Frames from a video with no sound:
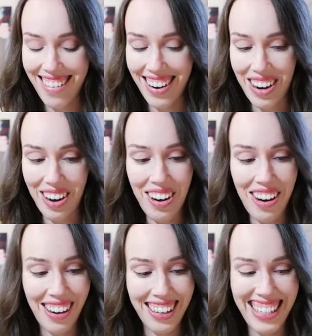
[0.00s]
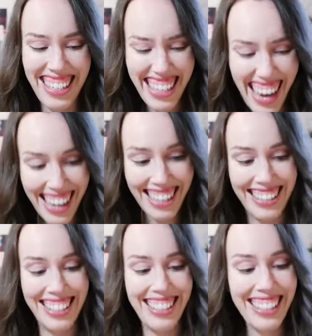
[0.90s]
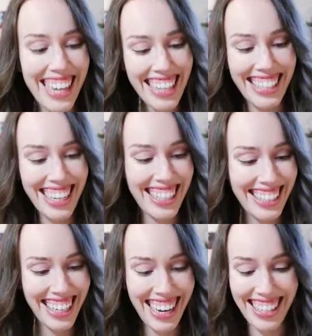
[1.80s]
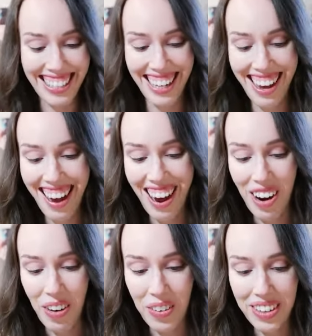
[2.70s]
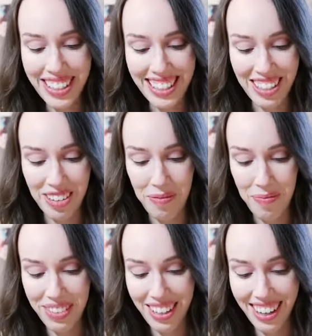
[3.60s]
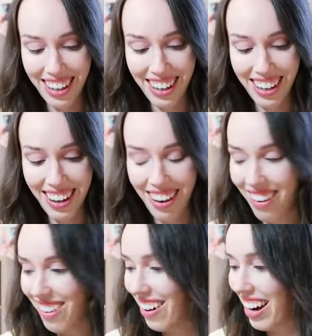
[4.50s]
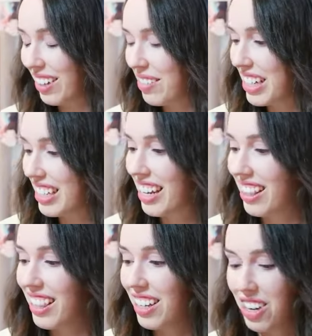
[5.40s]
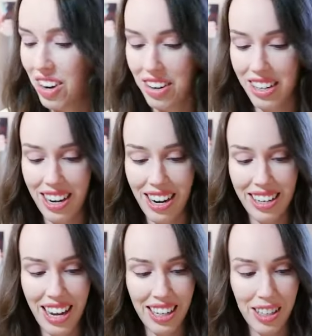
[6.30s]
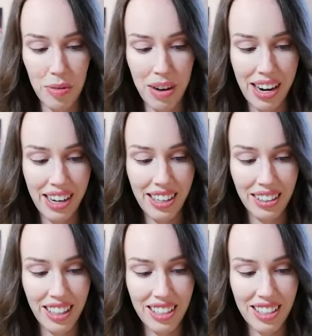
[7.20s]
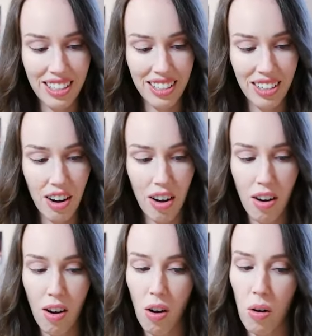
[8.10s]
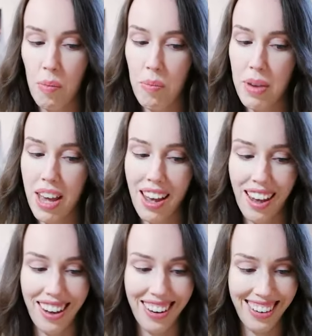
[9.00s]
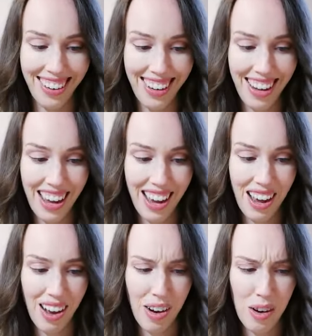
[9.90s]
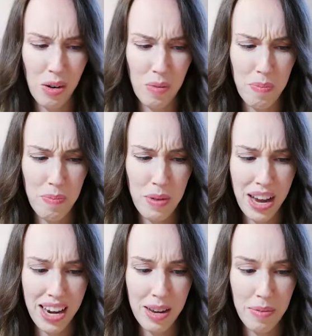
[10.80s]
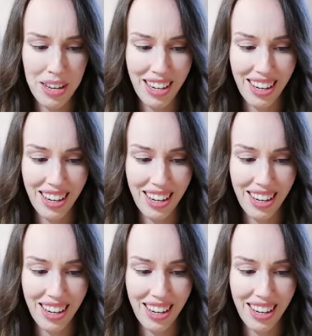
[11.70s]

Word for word: Oh, yes, yes, yes, yes. Awesome. All right, let me just get the code card out of the way. Let's just, oh man. Oh, baby.